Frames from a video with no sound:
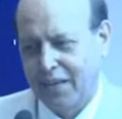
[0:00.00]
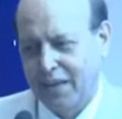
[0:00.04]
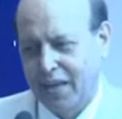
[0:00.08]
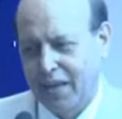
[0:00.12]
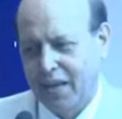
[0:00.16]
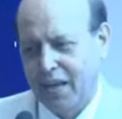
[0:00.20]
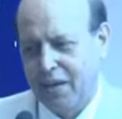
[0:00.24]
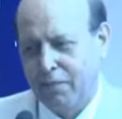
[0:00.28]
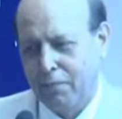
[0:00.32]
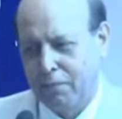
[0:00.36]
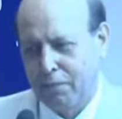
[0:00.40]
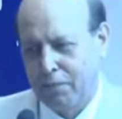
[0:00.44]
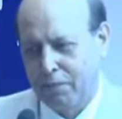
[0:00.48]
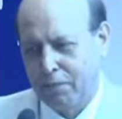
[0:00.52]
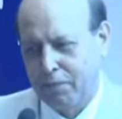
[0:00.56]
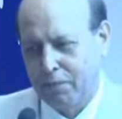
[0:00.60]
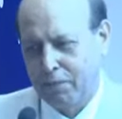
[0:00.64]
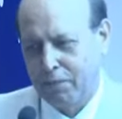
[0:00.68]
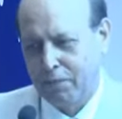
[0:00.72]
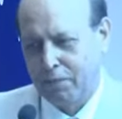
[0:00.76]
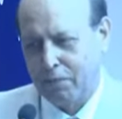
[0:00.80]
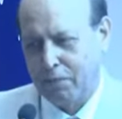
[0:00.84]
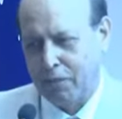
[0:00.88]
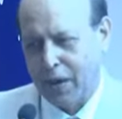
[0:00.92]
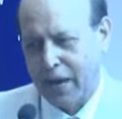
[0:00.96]
if
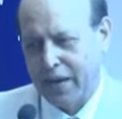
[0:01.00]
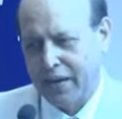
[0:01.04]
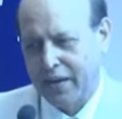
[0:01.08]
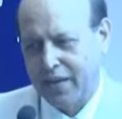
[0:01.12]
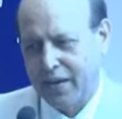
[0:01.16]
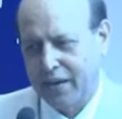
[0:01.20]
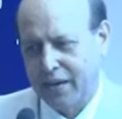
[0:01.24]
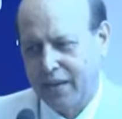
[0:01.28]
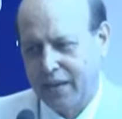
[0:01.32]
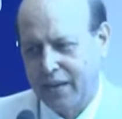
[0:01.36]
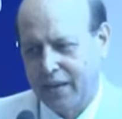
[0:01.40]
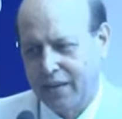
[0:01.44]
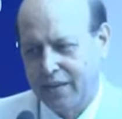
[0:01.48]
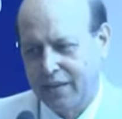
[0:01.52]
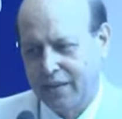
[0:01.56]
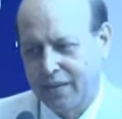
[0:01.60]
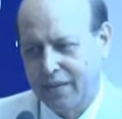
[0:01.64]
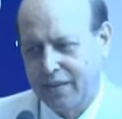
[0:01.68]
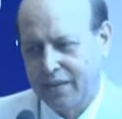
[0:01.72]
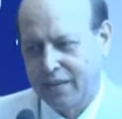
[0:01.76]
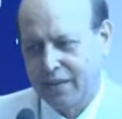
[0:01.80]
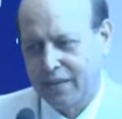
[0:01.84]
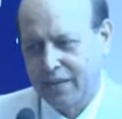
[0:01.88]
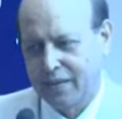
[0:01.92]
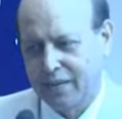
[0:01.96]
one
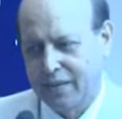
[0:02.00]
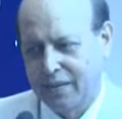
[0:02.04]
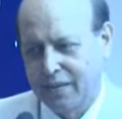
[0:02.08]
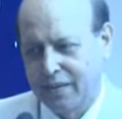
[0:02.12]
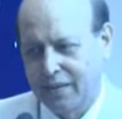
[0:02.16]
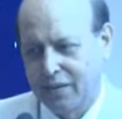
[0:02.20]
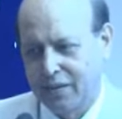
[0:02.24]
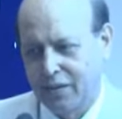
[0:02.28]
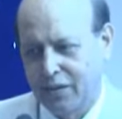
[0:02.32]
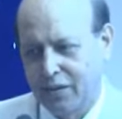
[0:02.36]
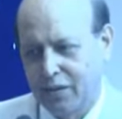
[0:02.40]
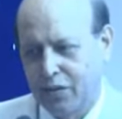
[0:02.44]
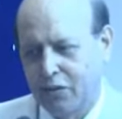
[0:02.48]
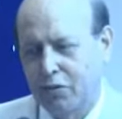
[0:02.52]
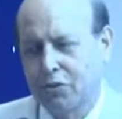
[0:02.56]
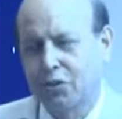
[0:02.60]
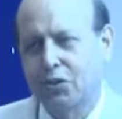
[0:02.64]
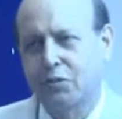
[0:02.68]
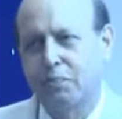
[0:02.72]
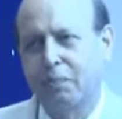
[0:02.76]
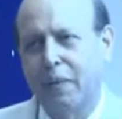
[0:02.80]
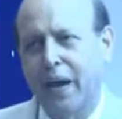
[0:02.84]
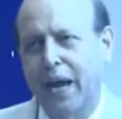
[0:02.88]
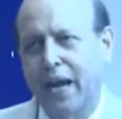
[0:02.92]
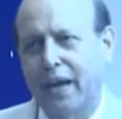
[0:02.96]

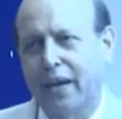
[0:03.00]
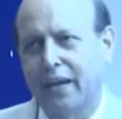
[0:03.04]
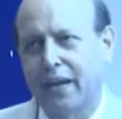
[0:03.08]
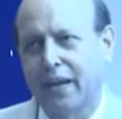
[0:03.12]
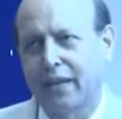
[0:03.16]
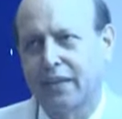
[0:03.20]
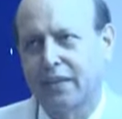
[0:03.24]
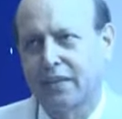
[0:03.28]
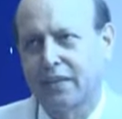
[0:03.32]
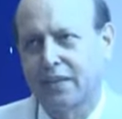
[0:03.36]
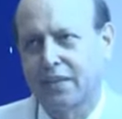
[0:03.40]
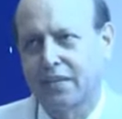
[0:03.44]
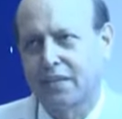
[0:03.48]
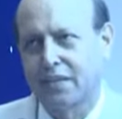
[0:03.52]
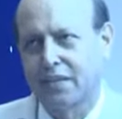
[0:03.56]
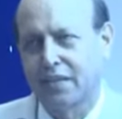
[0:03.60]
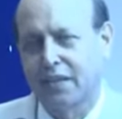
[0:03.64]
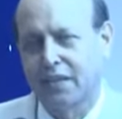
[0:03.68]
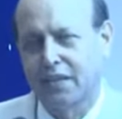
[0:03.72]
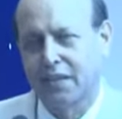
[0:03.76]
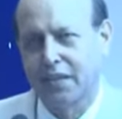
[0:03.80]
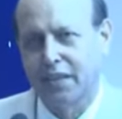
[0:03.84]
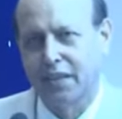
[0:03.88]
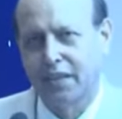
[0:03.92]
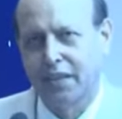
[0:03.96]
looks back at this
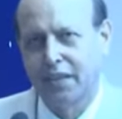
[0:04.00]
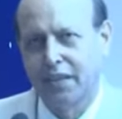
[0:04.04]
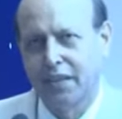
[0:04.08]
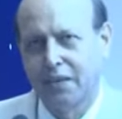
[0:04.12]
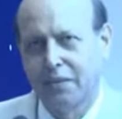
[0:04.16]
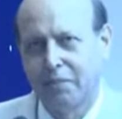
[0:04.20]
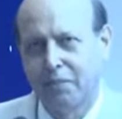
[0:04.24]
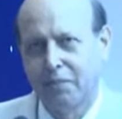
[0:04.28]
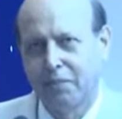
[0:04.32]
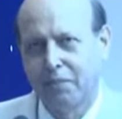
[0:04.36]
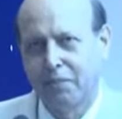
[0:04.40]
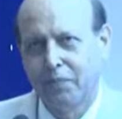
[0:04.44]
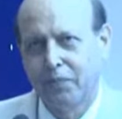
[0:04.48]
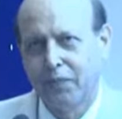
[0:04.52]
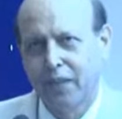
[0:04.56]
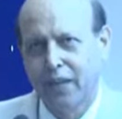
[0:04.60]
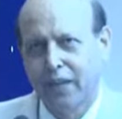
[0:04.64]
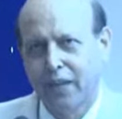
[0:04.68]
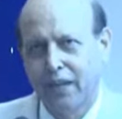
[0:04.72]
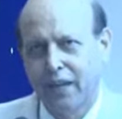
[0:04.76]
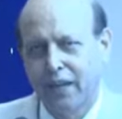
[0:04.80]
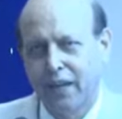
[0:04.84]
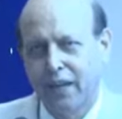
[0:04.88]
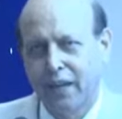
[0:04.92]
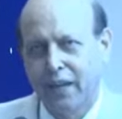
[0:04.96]
city
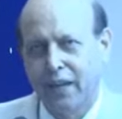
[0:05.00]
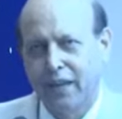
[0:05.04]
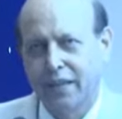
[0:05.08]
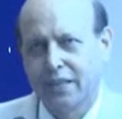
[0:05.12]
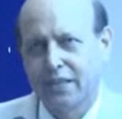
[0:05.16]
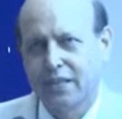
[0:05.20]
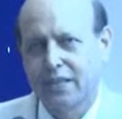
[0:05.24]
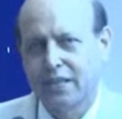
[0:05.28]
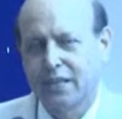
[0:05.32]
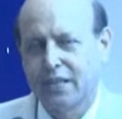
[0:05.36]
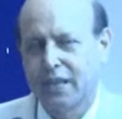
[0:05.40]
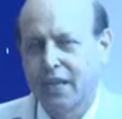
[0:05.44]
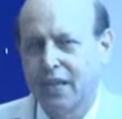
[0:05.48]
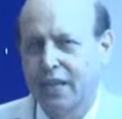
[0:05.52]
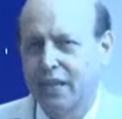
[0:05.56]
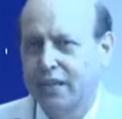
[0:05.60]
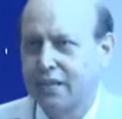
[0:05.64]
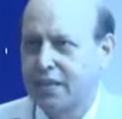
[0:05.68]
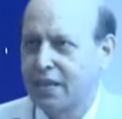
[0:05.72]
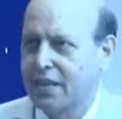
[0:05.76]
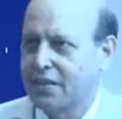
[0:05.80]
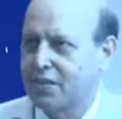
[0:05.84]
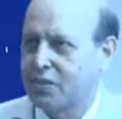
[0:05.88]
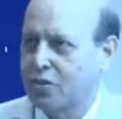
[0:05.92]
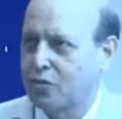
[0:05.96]
and
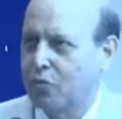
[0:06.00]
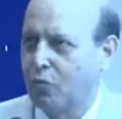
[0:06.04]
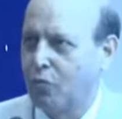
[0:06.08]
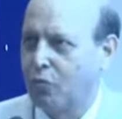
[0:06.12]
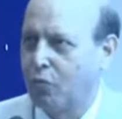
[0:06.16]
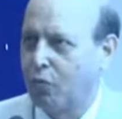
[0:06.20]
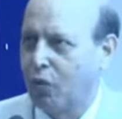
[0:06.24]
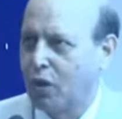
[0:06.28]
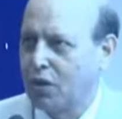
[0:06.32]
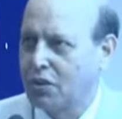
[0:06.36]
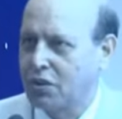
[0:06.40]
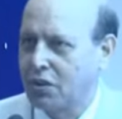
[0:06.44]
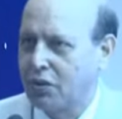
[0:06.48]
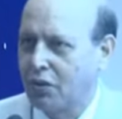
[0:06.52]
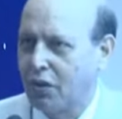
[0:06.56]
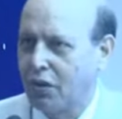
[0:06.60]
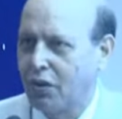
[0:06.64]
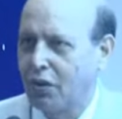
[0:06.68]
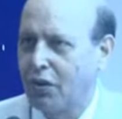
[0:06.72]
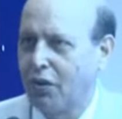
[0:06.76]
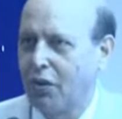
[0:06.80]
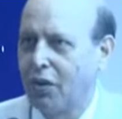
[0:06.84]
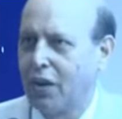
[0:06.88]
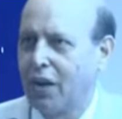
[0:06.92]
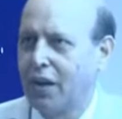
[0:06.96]
sees as to what
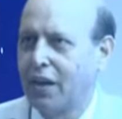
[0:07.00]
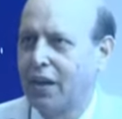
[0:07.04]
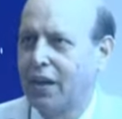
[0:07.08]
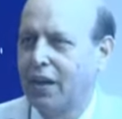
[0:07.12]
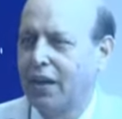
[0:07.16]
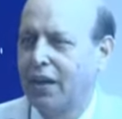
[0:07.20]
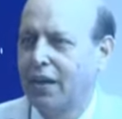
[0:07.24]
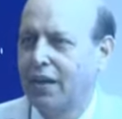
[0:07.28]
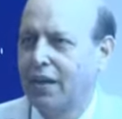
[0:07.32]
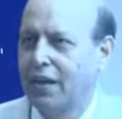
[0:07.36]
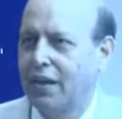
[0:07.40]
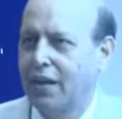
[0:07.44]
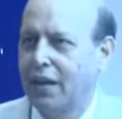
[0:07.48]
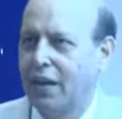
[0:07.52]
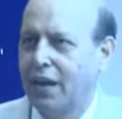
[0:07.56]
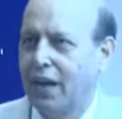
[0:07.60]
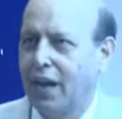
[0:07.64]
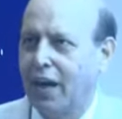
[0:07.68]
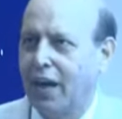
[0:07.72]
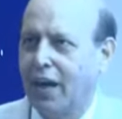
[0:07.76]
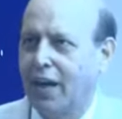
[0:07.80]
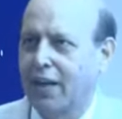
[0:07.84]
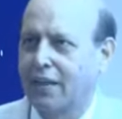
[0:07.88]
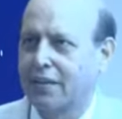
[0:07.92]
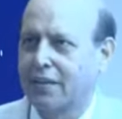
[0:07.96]
all
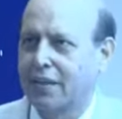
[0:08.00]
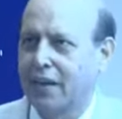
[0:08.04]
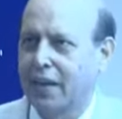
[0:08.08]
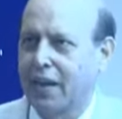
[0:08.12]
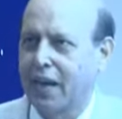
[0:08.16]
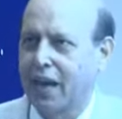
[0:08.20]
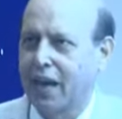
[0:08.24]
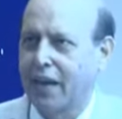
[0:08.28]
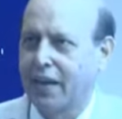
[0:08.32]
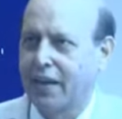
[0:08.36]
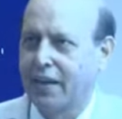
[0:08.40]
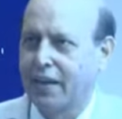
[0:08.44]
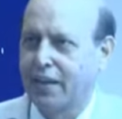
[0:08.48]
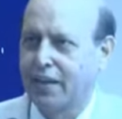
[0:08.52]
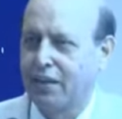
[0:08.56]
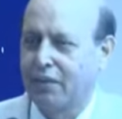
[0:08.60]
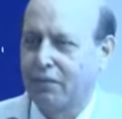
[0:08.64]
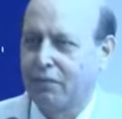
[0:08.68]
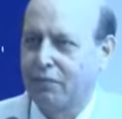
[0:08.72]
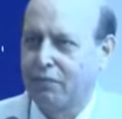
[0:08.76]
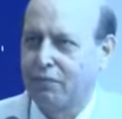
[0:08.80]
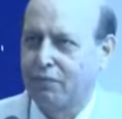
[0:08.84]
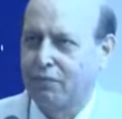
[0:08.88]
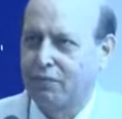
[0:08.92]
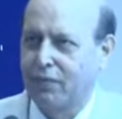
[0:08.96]
are the kind
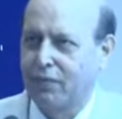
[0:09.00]
of